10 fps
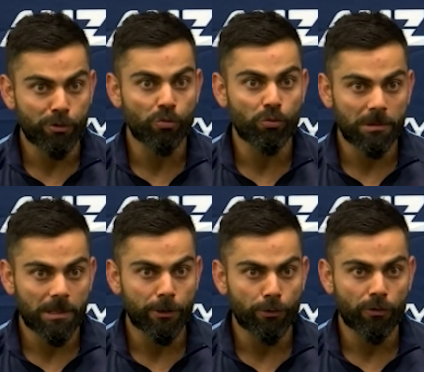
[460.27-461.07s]
to
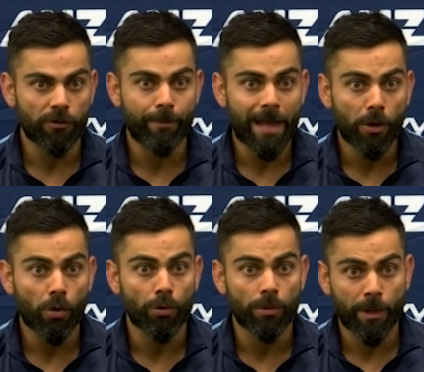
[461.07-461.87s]
sort of bank
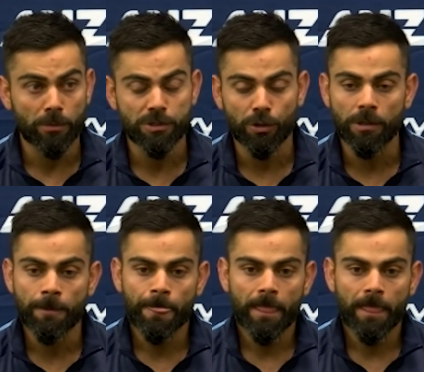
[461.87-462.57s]
on or pounce on.